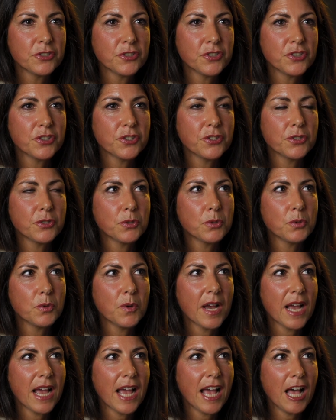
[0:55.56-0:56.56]

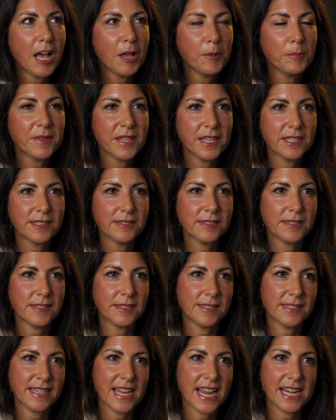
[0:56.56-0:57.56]
to help them
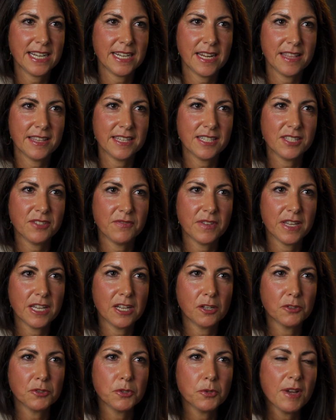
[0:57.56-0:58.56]
sustain in this
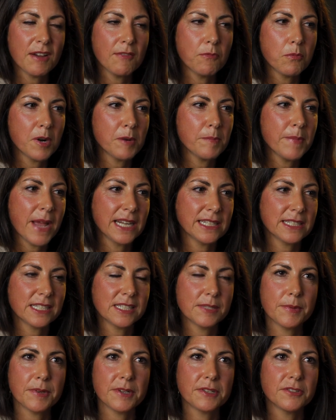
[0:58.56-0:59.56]
field. You have one bad
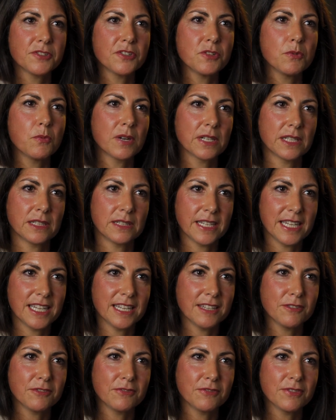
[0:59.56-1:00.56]
experience, you want to
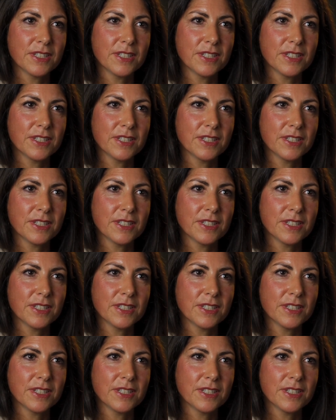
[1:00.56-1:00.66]
leave.